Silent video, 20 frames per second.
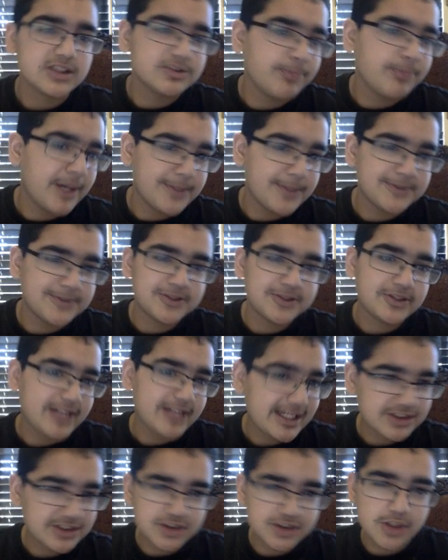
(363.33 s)
its pups, so
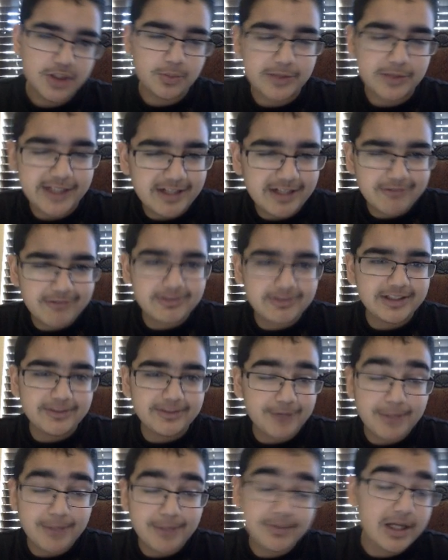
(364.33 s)
that's not
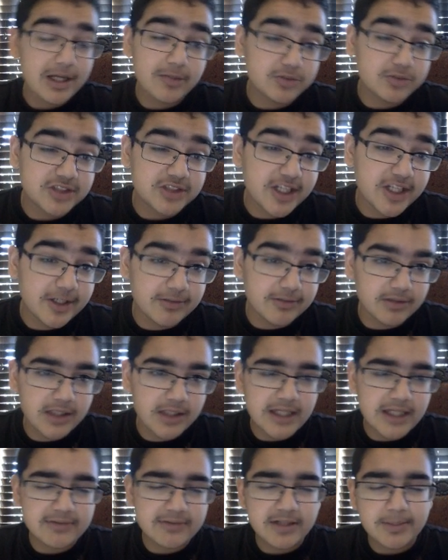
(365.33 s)
worried. I'm not scared of
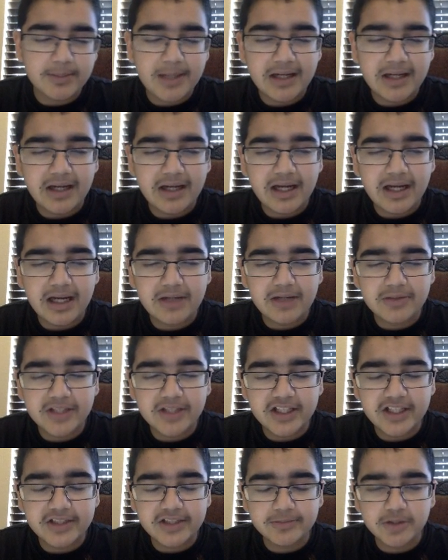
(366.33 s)
Lava Hound
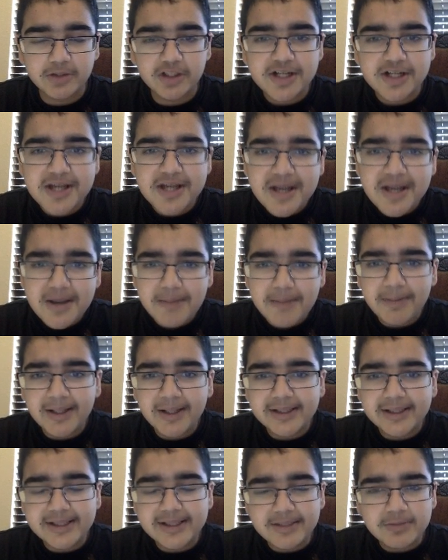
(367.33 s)
anymore.
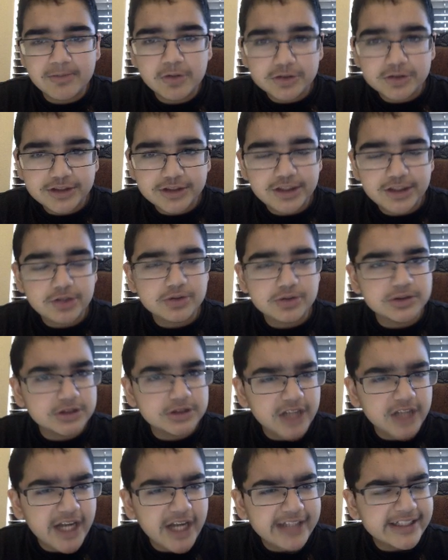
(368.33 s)
But they mostly use
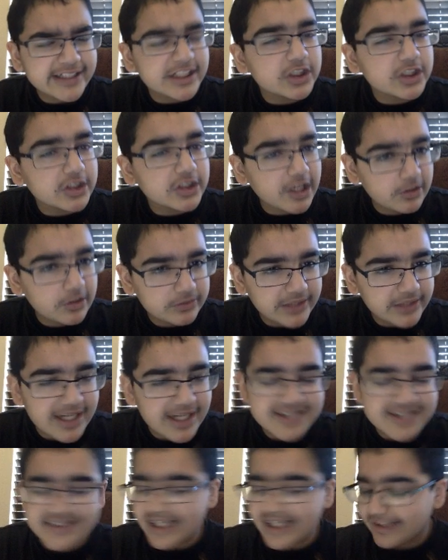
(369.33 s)
giant and ground
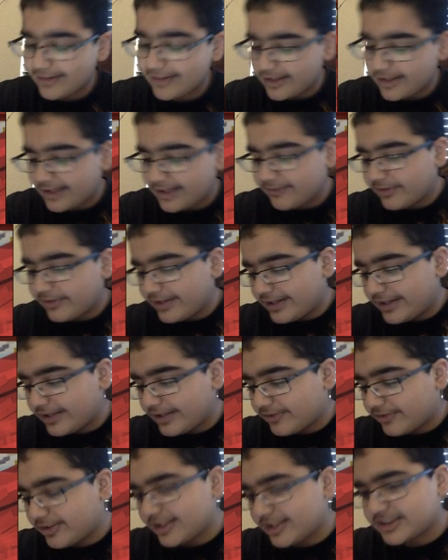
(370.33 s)
decks. Anyway, I
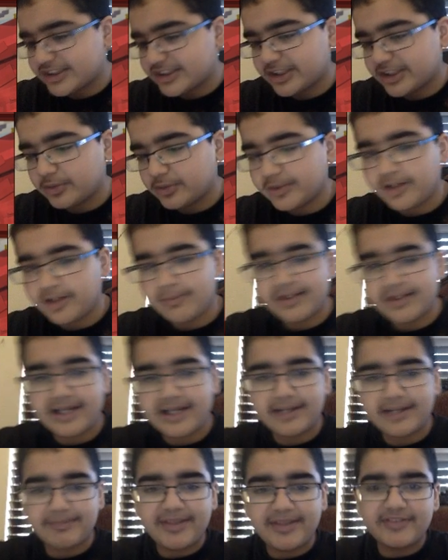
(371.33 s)
don't wanna extend the video, but
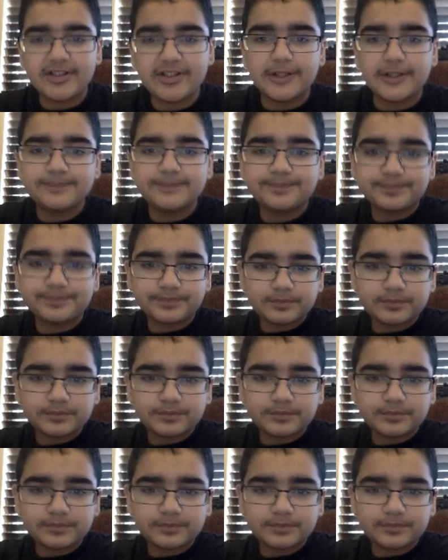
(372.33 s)
here we go.